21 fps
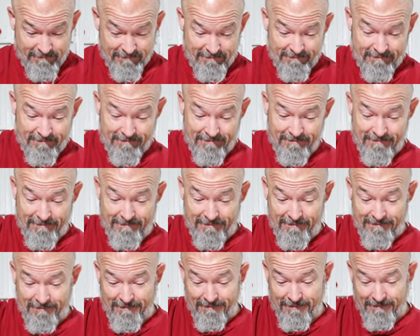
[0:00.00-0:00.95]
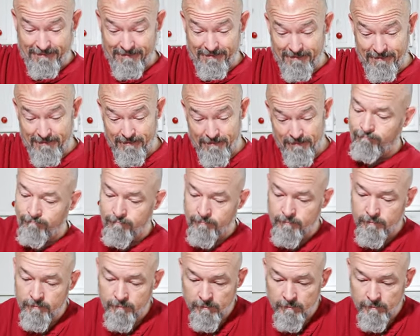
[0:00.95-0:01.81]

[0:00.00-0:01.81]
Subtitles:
(silence)